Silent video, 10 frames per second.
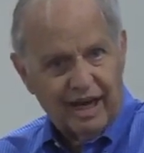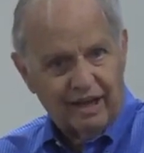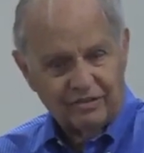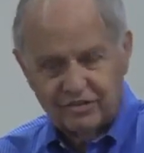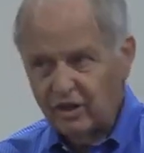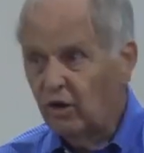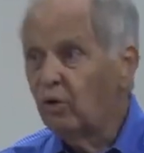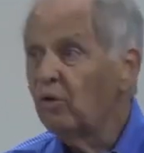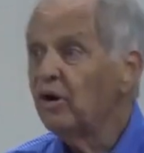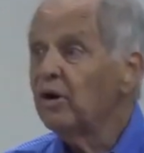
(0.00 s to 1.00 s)
And
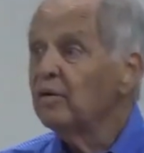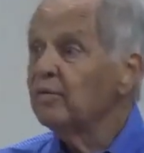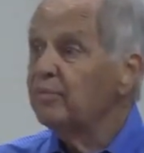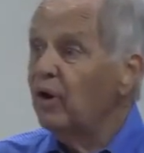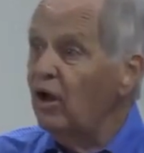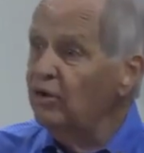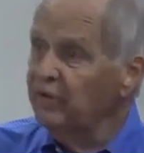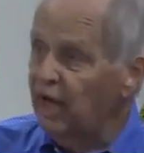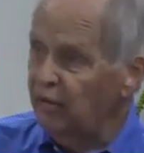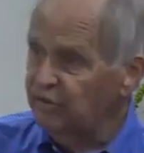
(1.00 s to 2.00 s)
so Paul
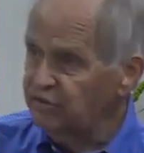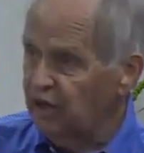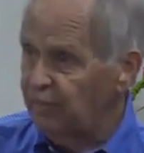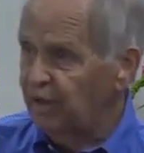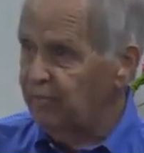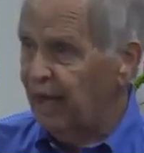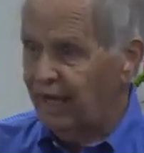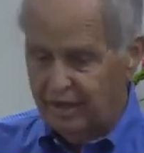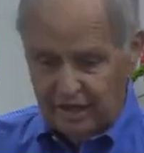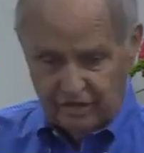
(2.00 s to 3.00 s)
now is coming
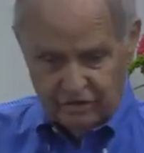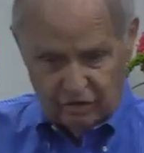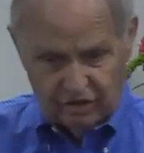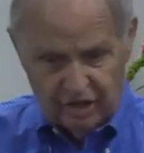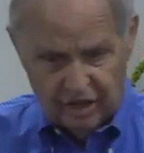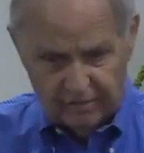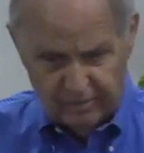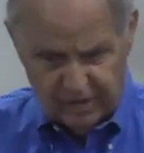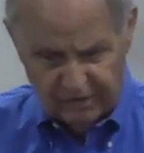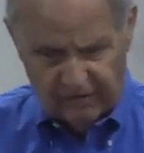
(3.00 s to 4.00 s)
back and he's looking
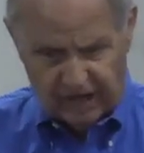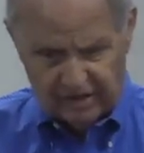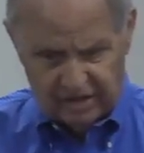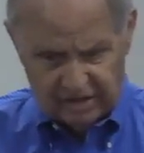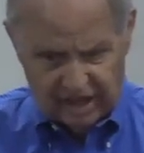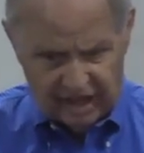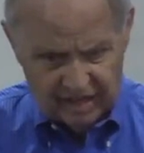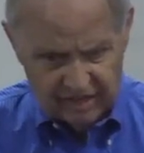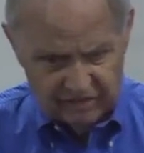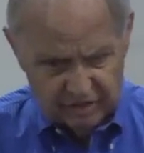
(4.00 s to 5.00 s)
at the fact that
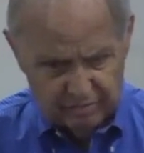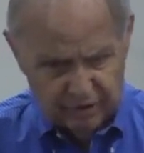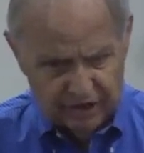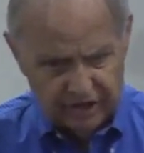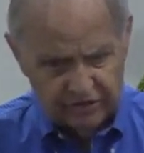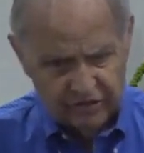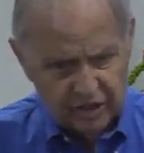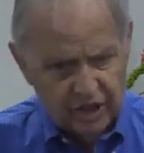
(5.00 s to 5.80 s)
that is in place,